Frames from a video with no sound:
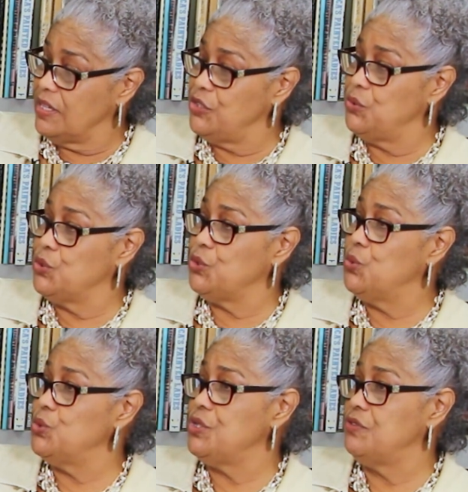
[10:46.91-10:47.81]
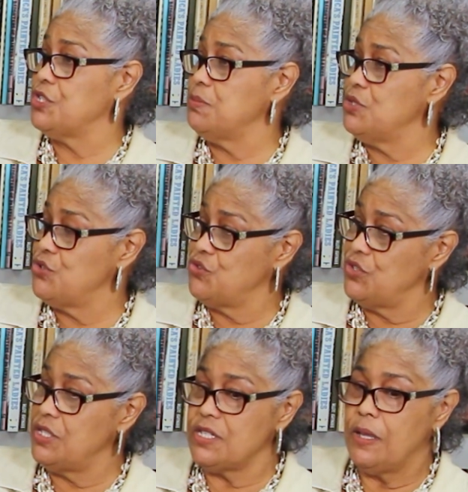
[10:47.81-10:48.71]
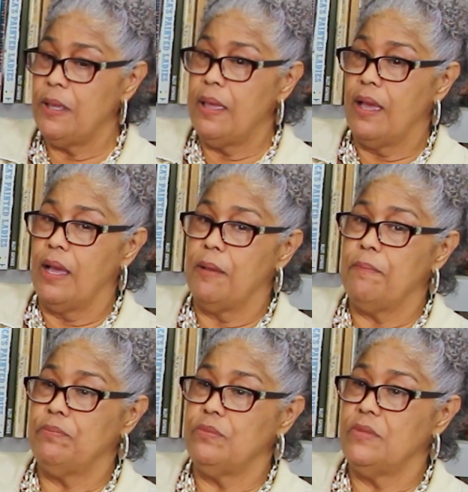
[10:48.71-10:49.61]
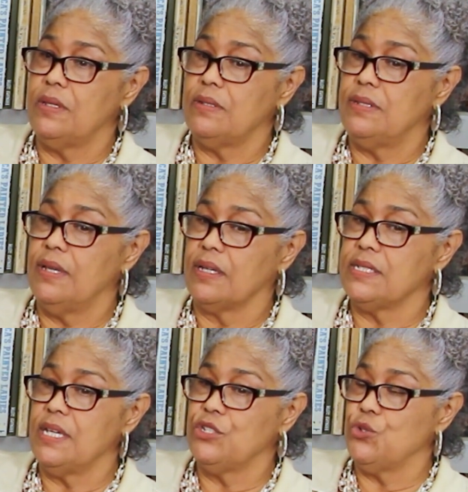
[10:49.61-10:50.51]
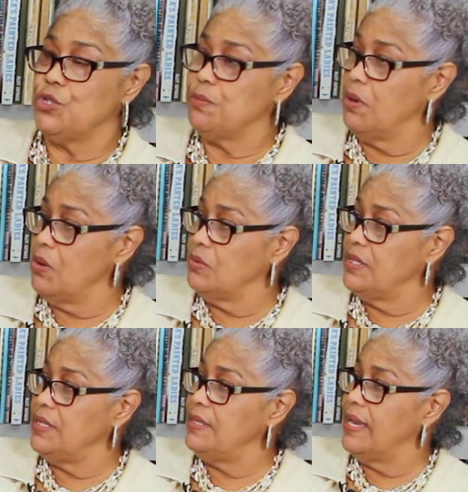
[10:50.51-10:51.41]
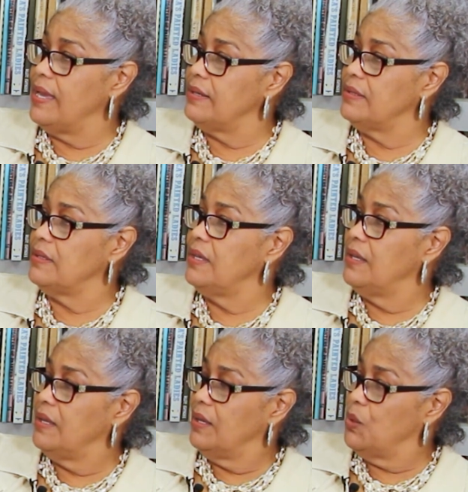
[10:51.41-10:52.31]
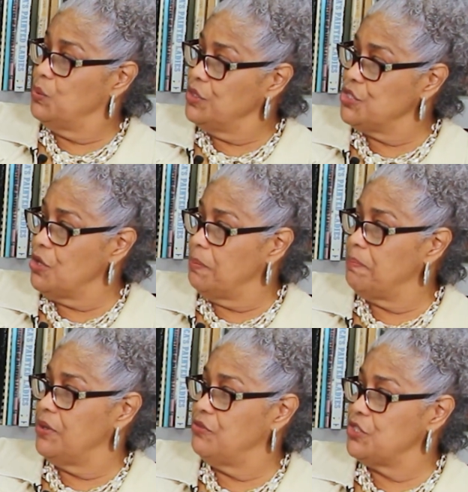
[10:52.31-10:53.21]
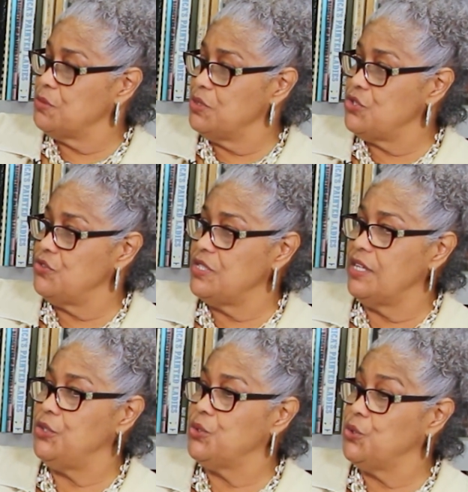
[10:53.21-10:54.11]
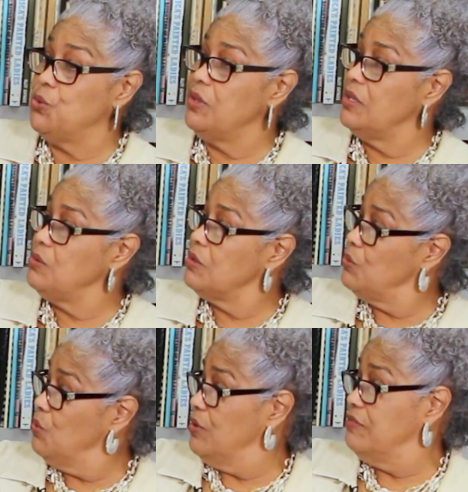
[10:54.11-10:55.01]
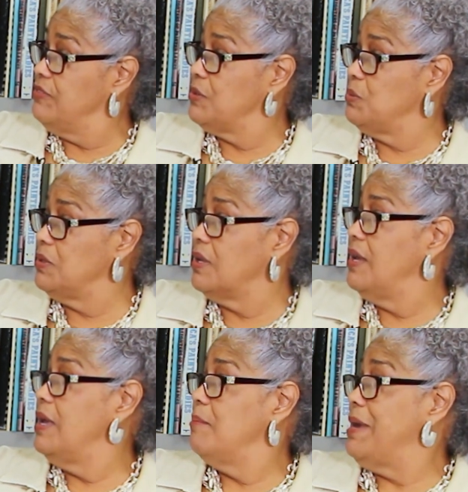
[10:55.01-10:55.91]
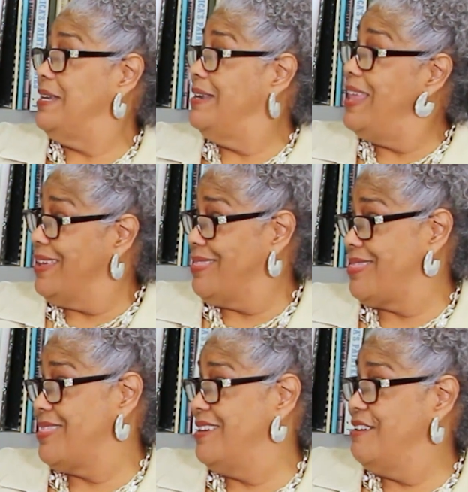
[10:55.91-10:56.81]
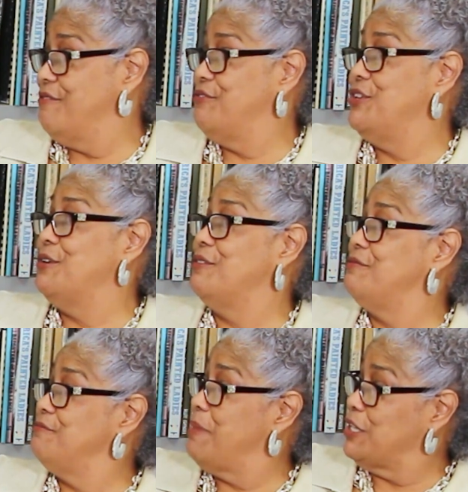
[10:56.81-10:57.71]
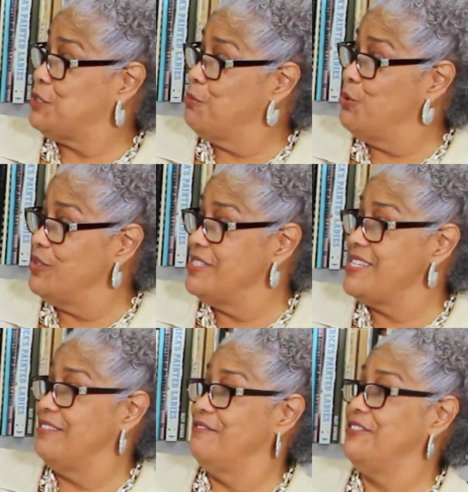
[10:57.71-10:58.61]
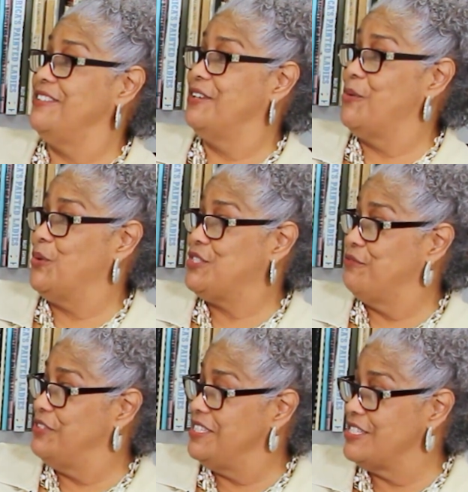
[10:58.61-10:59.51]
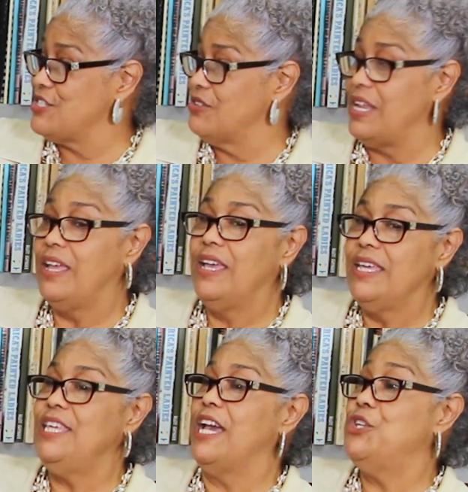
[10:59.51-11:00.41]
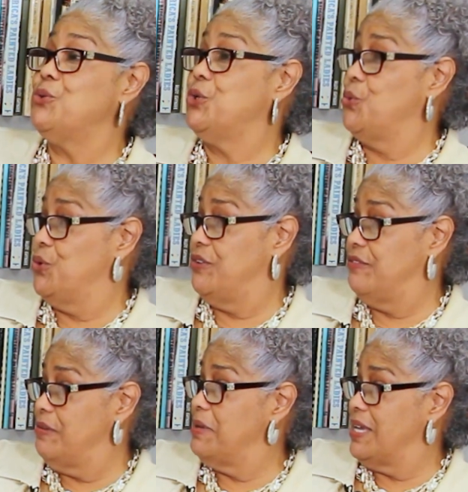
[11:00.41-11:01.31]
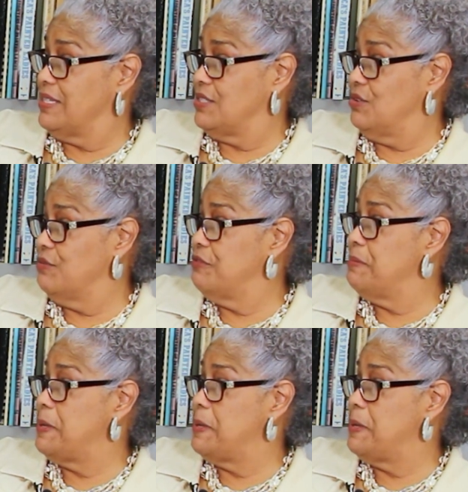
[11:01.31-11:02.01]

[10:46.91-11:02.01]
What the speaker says: and you could go to Richmond Street. The architect George Brown, he had a workshop on Richmond Street, and you could go there and you could order fretwork by the length for your bashboards and for your what your finials look like. And you could order it from a catalog from